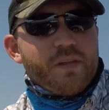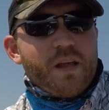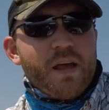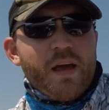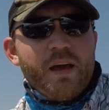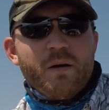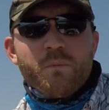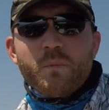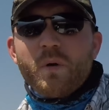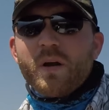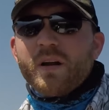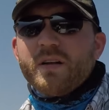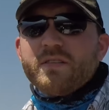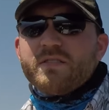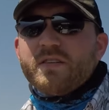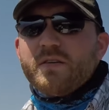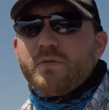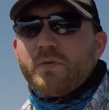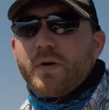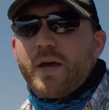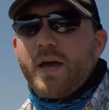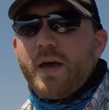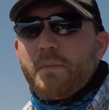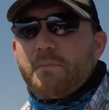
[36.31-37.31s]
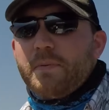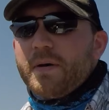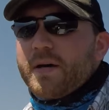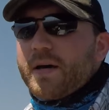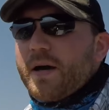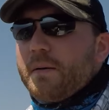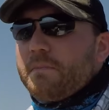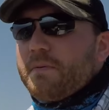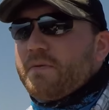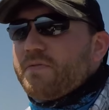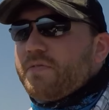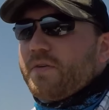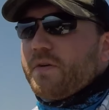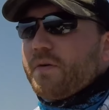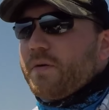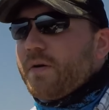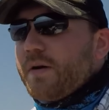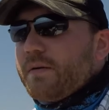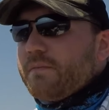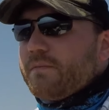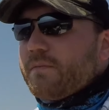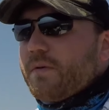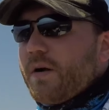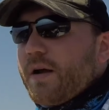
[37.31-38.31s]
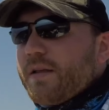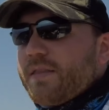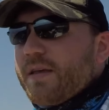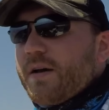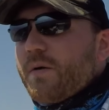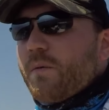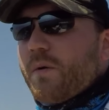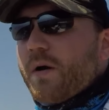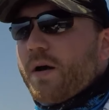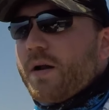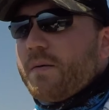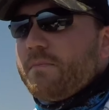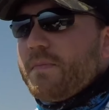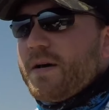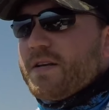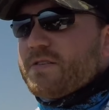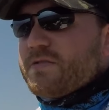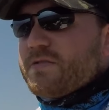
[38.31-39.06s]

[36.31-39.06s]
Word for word: And we're gonna see if we can't pick up a few. And I think we're gonna mess